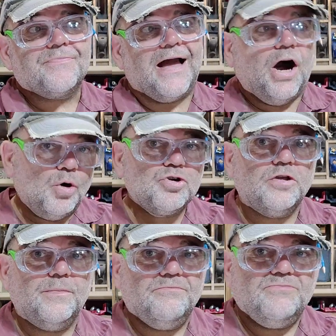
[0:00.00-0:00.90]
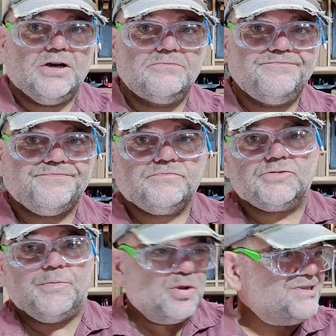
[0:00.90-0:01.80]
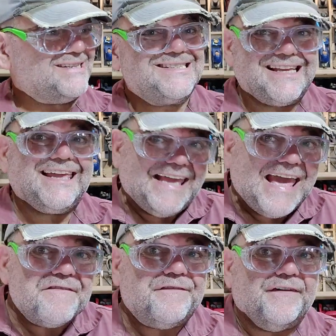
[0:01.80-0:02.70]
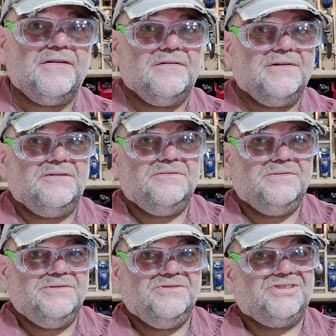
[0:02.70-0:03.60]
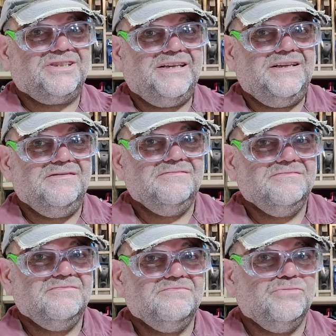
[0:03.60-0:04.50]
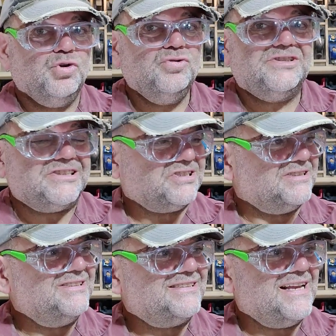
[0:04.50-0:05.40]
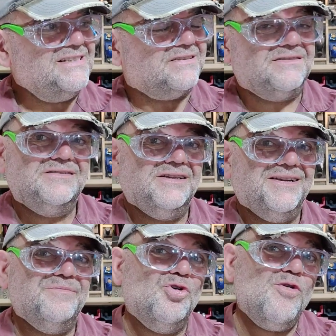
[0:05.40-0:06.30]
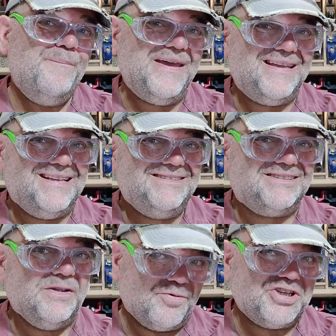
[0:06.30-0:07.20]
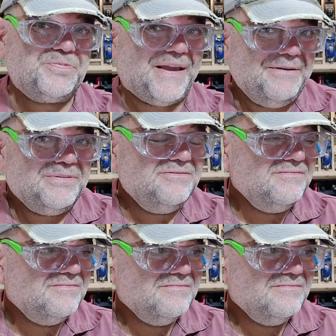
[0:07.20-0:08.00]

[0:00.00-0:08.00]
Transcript: That whole, well, communities together, well, oh, we'll see more discontent, more bitterness in the British people.